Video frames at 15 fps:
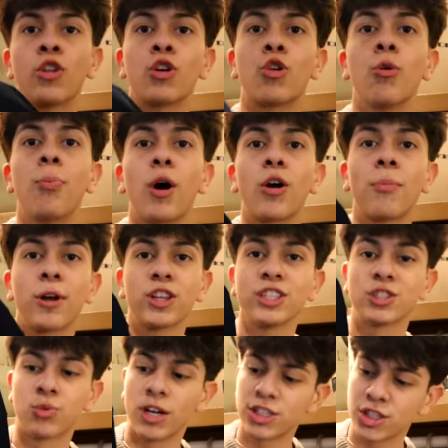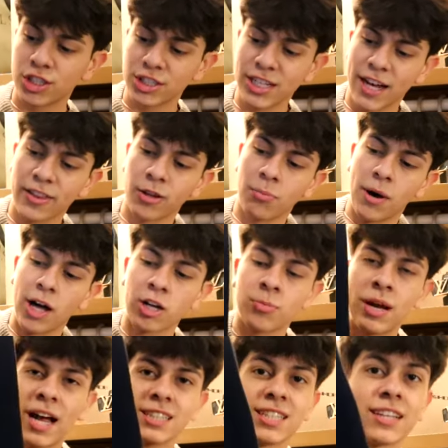The cool part about this sweatshirt is that at the
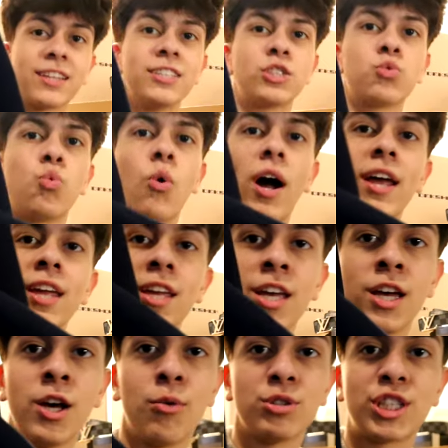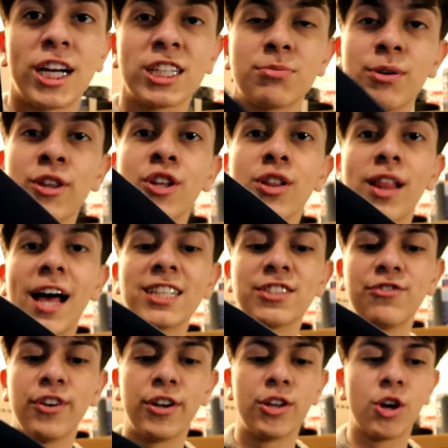bottom it has like this white, which I explained in the
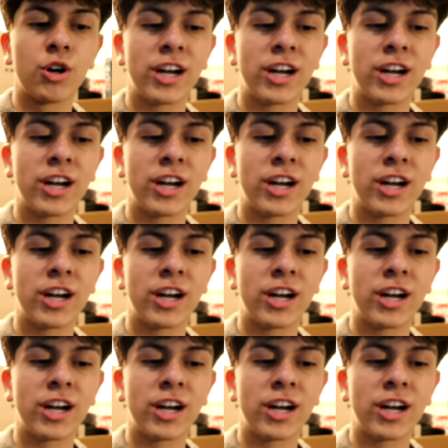last video.